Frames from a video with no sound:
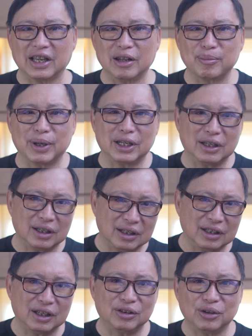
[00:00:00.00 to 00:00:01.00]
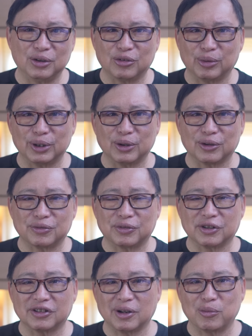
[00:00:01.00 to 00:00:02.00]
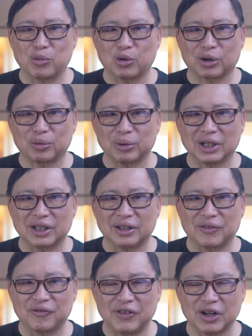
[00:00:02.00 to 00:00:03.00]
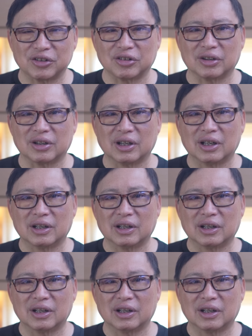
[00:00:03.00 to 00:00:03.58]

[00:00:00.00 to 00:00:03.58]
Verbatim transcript: and many need to use Windows for some work related function.